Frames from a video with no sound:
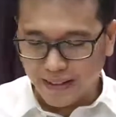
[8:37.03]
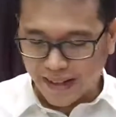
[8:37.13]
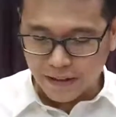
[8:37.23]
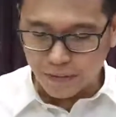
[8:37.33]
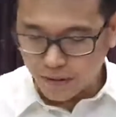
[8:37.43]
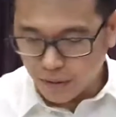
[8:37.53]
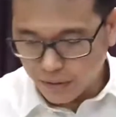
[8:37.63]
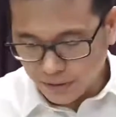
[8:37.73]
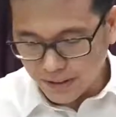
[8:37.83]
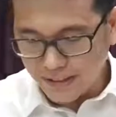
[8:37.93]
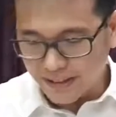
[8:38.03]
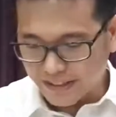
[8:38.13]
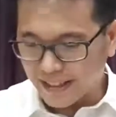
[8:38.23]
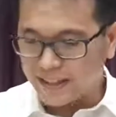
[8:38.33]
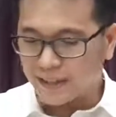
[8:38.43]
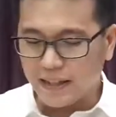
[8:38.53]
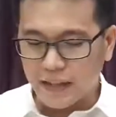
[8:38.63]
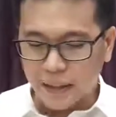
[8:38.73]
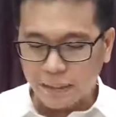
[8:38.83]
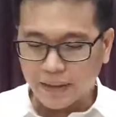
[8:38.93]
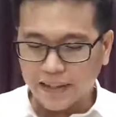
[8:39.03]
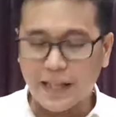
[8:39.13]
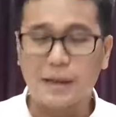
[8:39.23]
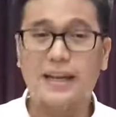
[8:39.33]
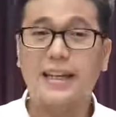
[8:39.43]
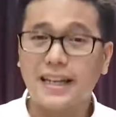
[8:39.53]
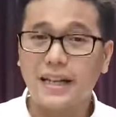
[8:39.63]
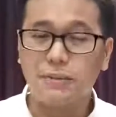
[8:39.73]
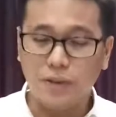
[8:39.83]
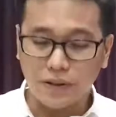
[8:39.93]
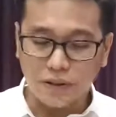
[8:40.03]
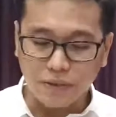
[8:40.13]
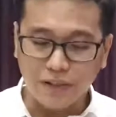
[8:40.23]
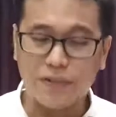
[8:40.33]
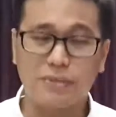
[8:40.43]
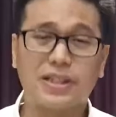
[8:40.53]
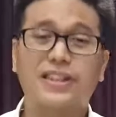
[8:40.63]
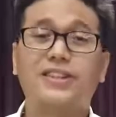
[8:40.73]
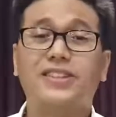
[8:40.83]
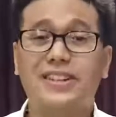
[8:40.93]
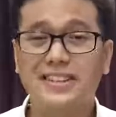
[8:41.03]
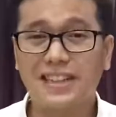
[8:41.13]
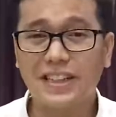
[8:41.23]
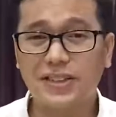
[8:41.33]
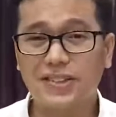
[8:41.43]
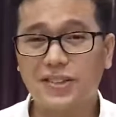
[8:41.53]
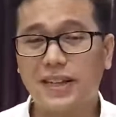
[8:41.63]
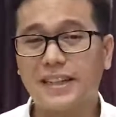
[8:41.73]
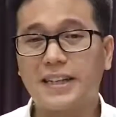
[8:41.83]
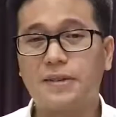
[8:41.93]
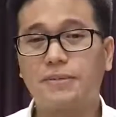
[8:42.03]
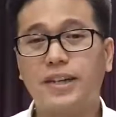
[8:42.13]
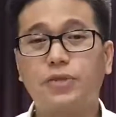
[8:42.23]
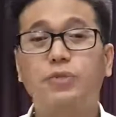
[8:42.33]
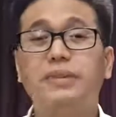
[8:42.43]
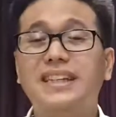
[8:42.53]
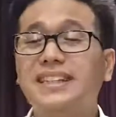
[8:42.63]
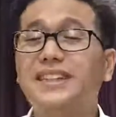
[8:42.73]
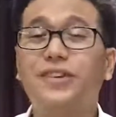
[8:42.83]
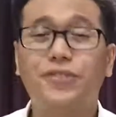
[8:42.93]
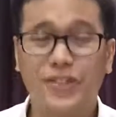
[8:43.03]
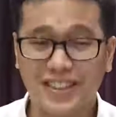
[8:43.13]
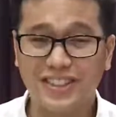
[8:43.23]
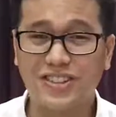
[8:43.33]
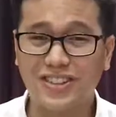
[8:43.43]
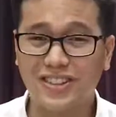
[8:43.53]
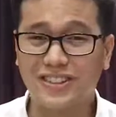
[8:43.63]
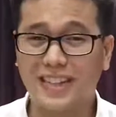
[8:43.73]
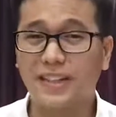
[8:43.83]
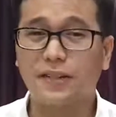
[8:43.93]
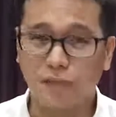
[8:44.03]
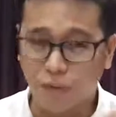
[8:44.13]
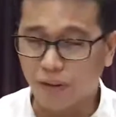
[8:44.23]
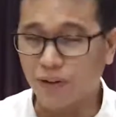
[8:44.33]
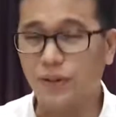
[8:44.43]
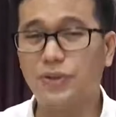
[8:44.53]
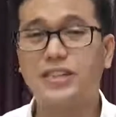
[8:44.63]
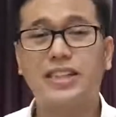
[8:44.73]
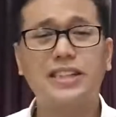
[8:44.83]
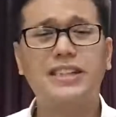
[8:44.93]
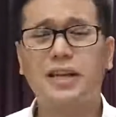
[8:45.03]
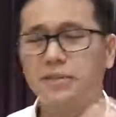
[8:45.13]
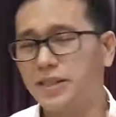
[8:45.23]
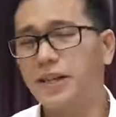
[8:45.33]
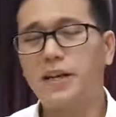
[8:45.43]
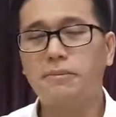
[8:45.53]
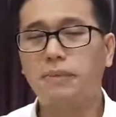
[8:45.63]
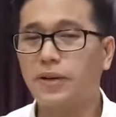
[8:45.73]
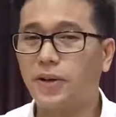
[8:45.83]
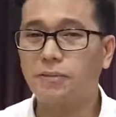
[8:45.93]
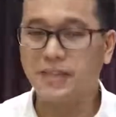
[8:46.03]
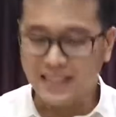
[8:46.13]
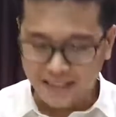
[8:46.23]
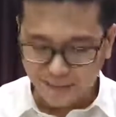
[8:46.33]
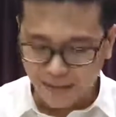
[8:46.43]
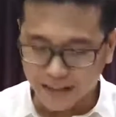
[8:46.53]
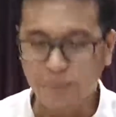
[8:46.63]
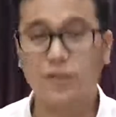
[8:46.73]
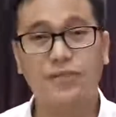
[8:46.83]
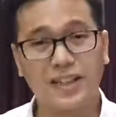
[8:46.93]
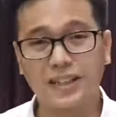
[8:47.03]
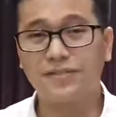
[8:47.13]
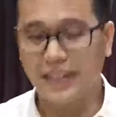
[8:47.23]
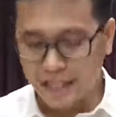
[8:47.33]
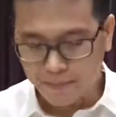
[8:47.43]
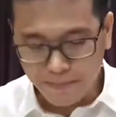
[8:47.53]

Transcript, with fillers: And we're going to read our text, but I, again, I'm going to read from another translation so that um, it would be easier for us to understand. If you want to use King James, by all means, that's perfectly fine.